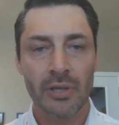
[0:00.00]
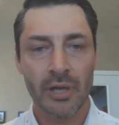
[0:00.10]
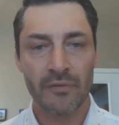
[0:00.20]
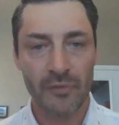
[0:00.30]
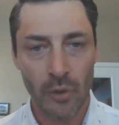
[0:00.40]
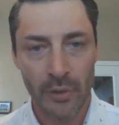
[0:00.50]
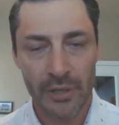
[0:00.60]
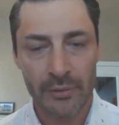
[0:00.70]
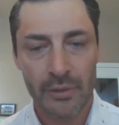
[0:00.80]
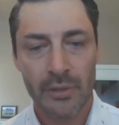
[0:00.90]
of
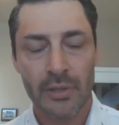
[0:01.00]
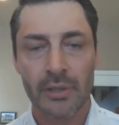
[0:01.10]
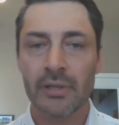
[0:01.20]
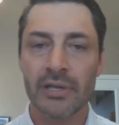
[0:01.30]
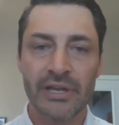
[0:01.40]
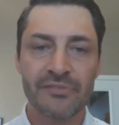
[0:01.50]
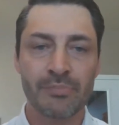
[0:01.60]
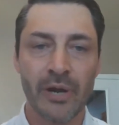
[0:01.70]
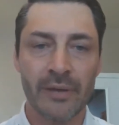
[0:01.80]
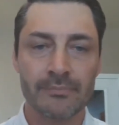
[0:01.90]
glory. Let us
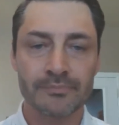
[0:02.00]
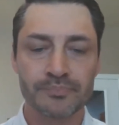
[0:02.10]
pray.